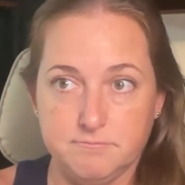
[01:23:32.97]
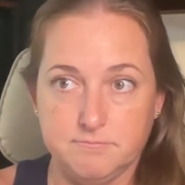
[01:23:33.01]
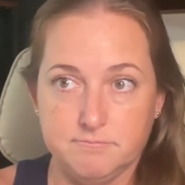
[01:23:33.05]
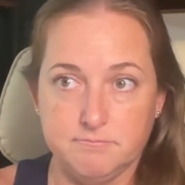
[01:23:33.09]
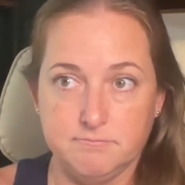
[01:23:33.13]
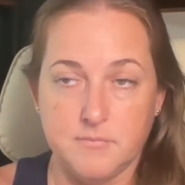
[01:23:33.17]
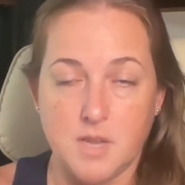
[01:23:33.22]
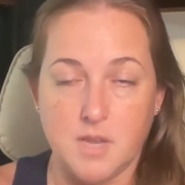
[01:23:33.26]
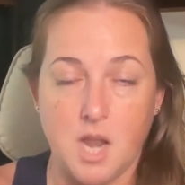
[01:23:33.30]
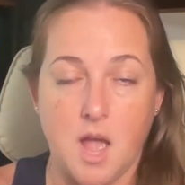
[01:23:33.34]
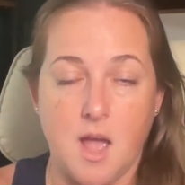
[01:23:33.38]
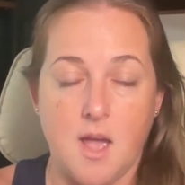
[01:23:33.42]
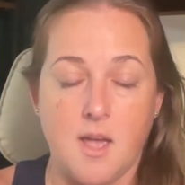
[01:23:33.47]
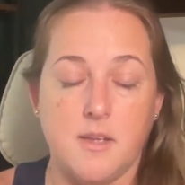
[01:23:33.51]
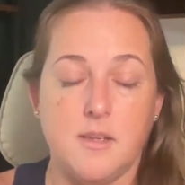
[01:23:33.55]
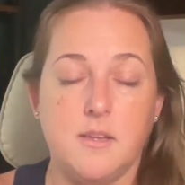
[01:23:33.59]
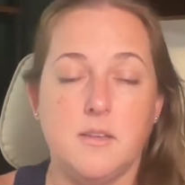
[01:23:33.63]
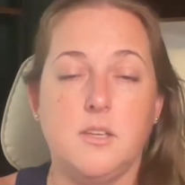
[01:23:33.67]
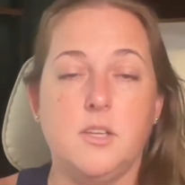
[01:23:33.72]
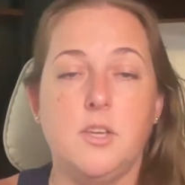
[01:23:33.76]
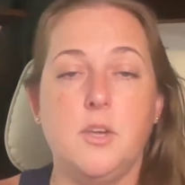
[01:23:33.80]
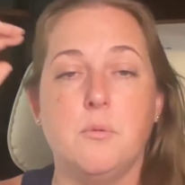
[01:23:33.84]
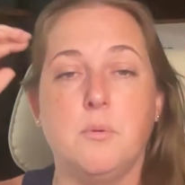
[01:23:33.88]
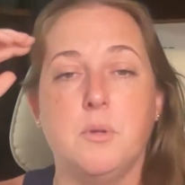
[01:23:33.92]
not
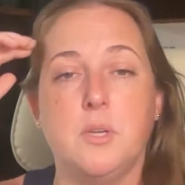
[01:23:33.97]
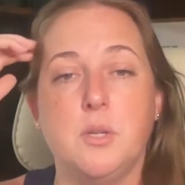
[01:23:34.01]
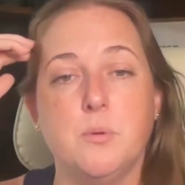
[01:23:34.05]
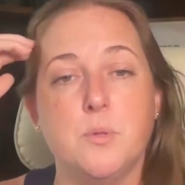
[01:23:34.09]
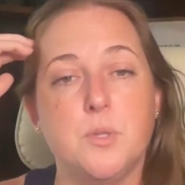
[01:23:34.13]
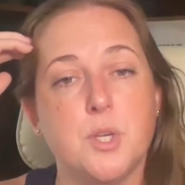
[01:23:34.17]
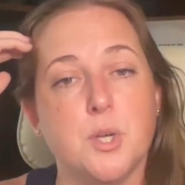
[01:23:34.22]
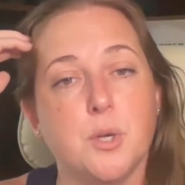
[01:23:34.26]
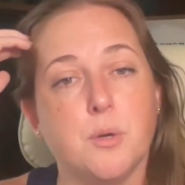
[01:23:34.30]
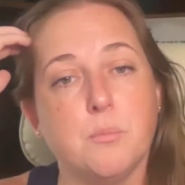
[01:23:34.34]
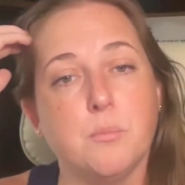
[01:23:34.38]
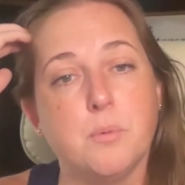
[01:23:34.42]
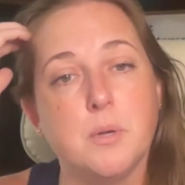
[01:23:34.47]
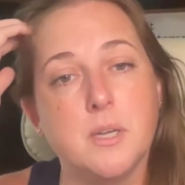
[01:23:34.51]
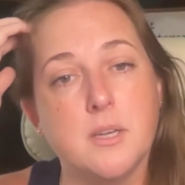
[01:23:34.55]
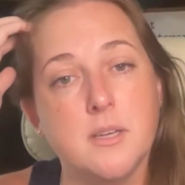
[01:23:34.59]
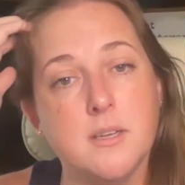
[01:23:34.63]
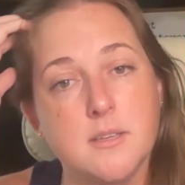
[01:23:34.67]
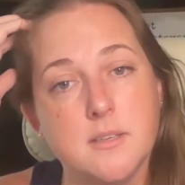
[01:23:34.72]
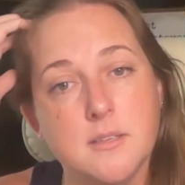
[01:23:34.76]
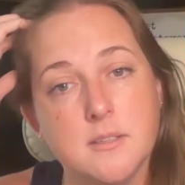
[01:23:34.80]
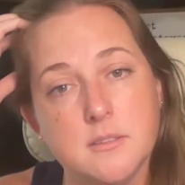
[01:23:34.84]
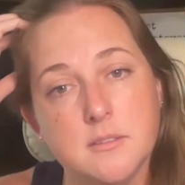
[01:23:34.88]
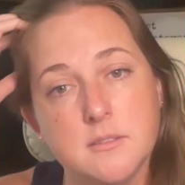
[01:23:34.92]
you and YouTube.
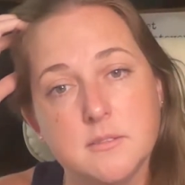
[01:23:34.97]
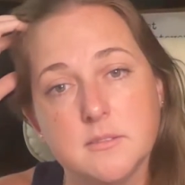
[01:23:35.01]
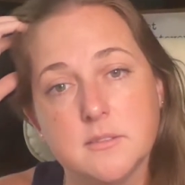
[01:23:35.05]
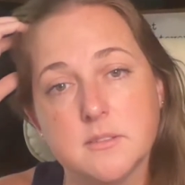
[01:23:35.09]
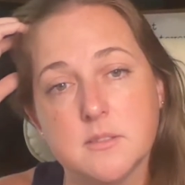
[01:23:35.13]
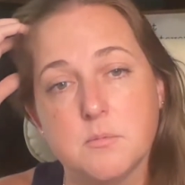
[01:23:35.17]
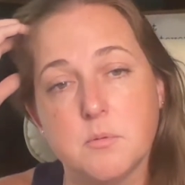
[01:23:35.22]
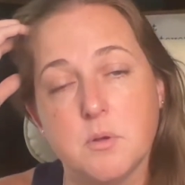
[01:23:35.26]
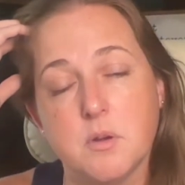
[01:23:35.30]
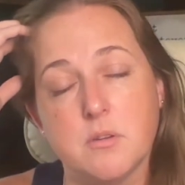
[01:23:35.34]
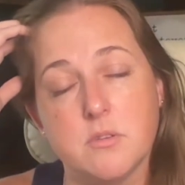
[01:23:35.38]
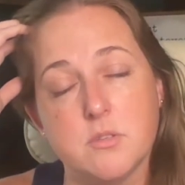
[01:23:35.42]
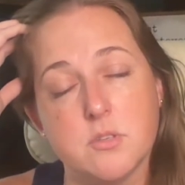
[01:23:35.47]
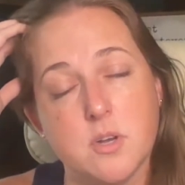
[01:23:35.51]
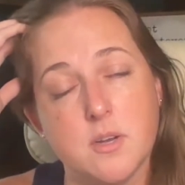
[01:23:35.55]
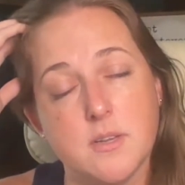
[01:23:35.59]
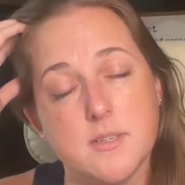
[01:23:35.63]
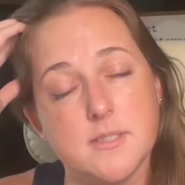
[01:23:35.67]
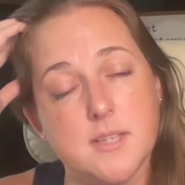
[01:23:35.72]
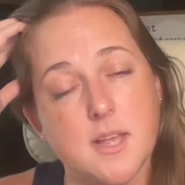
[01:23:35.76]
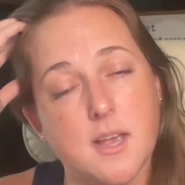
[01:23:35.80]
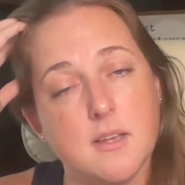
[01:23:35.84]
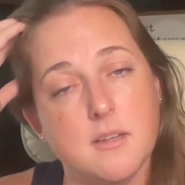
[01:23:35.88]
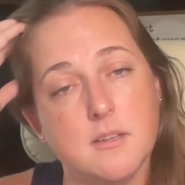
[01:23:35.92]
That's what I was trying to
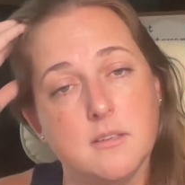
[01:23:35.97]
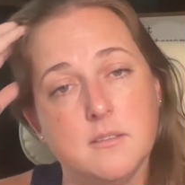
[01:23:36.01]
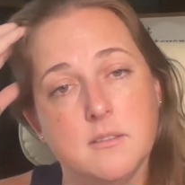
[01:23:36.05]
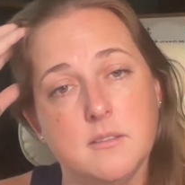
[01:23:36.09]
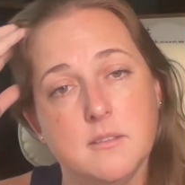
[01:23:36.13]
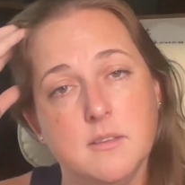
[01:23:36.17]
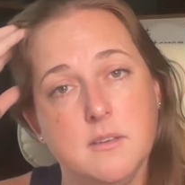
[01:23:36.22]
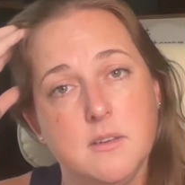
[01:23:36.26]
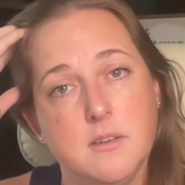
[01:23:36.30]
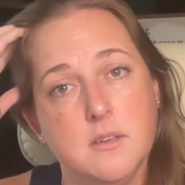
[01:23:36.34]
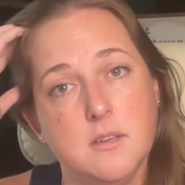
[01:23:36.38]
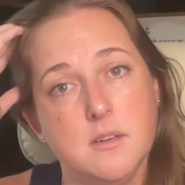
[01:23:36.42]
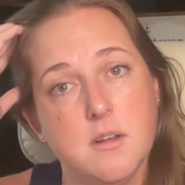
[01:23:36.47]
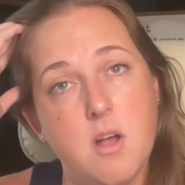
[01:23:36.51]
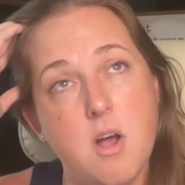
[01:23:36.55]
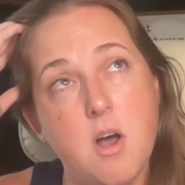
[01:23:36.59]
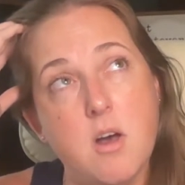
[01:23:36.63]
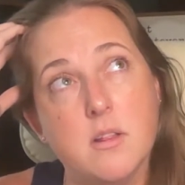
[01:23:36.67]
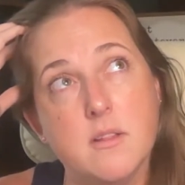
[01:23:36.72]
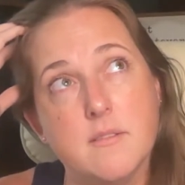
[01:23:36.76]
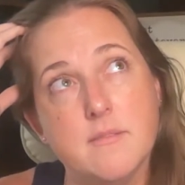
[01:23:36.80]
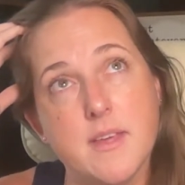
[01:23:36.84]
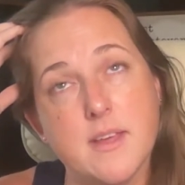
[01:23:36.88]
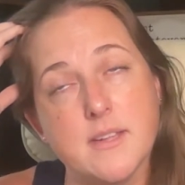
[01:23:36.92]
say.
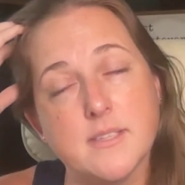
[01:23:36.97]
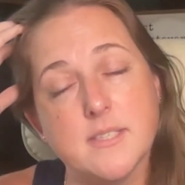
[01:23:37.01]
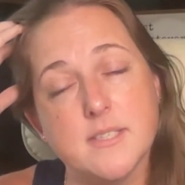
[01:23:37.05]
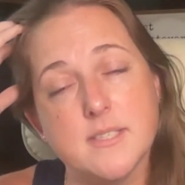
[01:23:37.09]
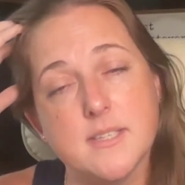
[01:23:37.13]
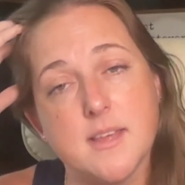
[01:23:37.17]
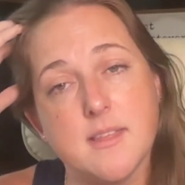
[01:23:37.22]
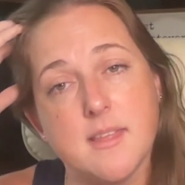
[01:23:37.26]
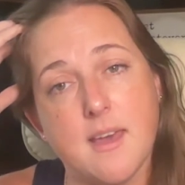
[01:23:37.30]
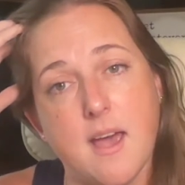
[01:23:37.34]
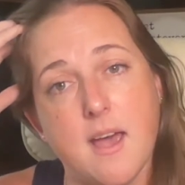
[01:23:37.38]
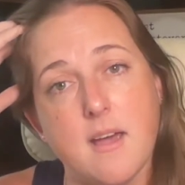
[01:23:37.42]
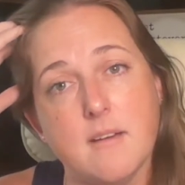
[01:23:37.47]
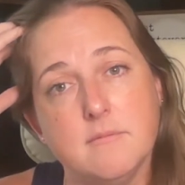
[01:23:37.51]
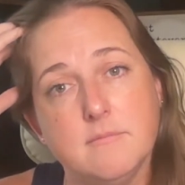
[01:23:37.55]
All of that to say that.